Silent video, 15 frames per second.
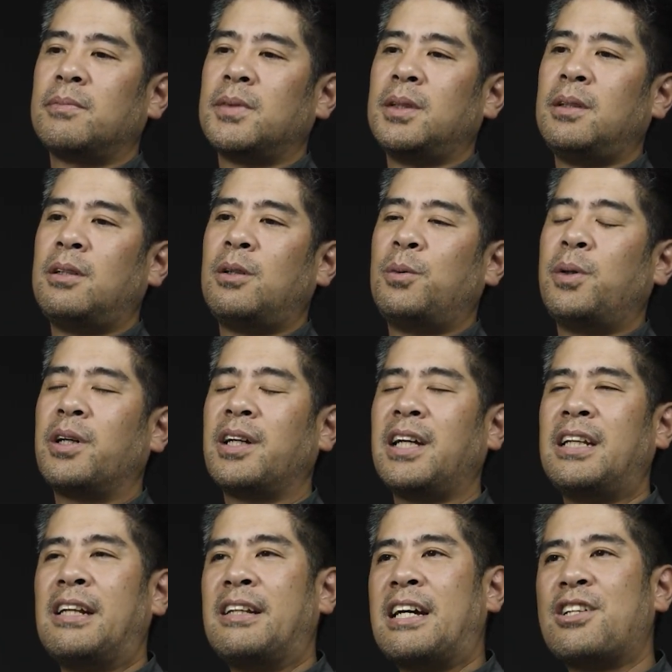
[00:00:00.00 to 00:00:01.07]
working
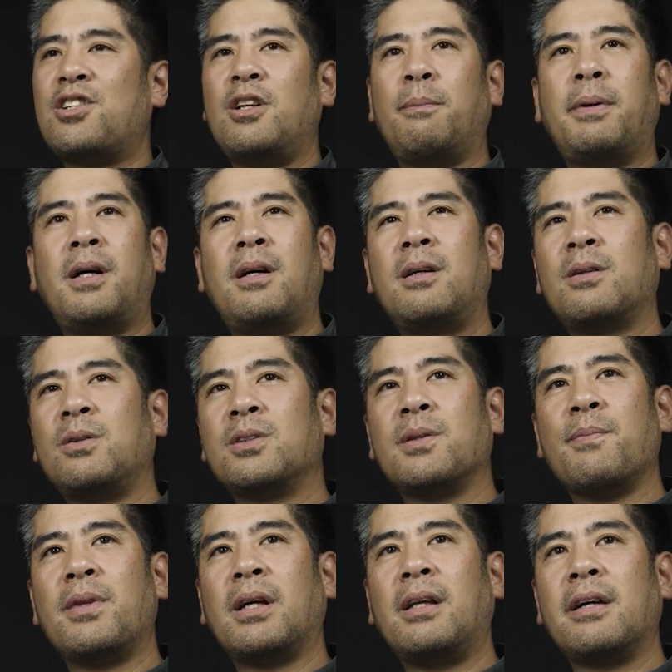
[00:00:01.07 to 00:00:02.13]
in a national park or
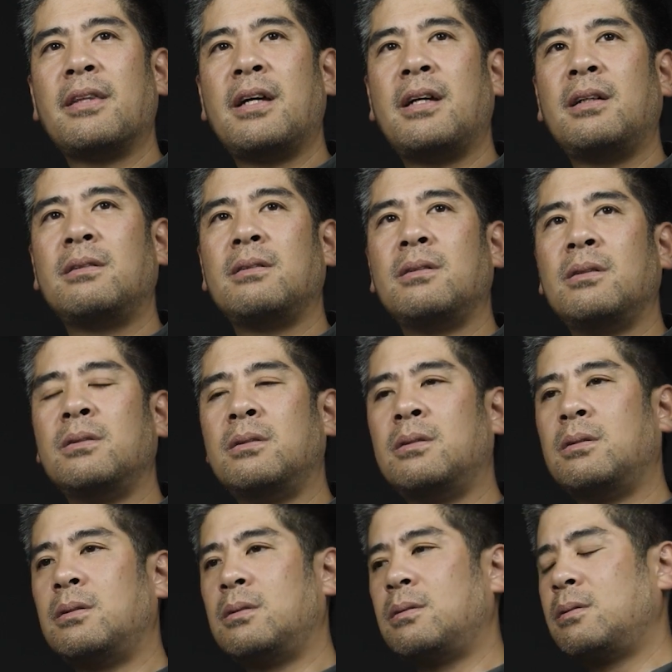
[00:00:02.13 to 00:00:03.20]
something like that,
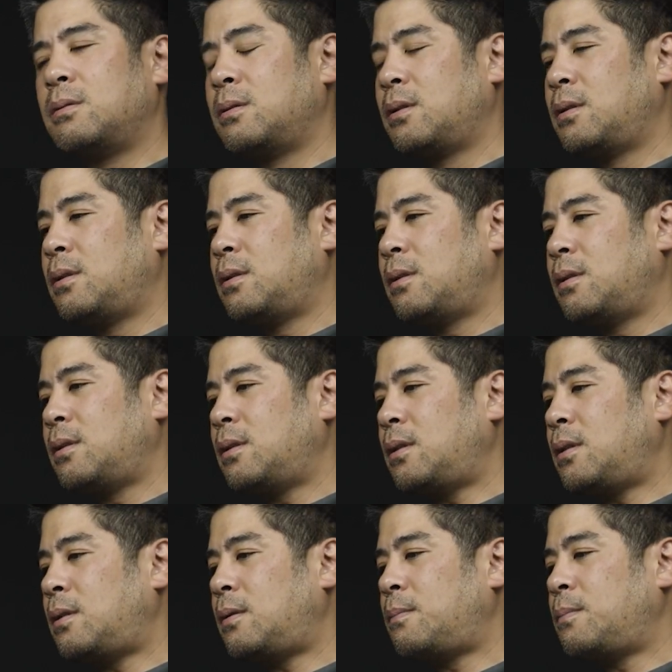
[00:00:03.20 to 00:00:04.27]
or
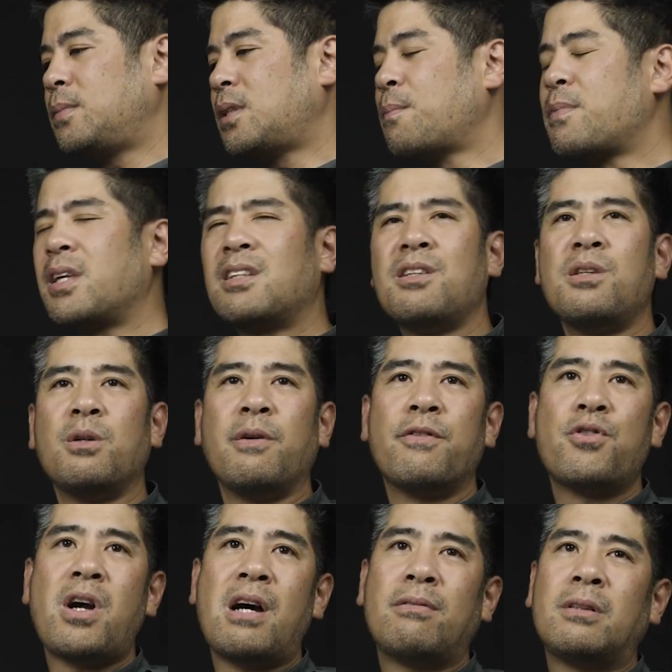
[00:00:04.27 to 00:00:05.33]
something to do with
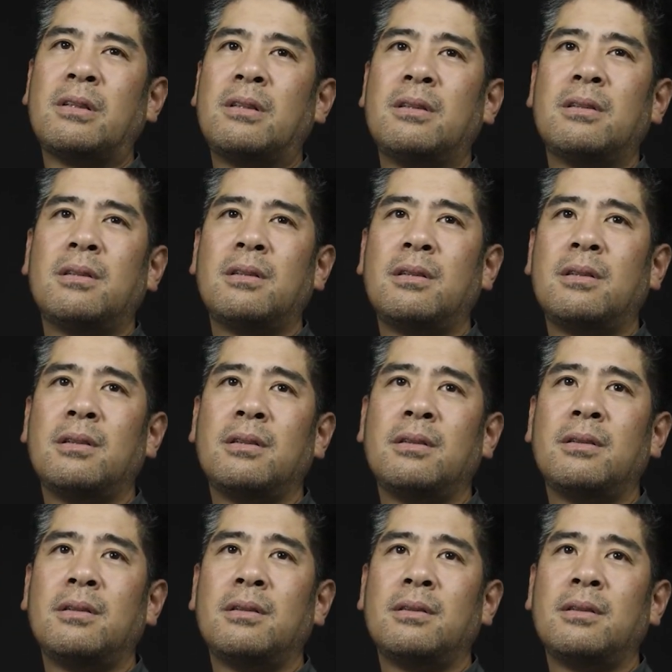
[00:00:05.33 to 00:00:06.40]
travel,
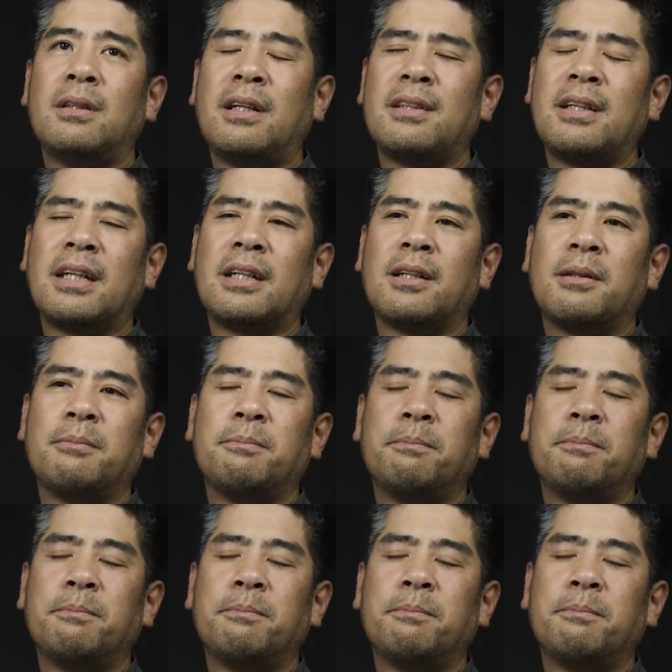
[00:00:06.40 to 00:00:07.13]
I think.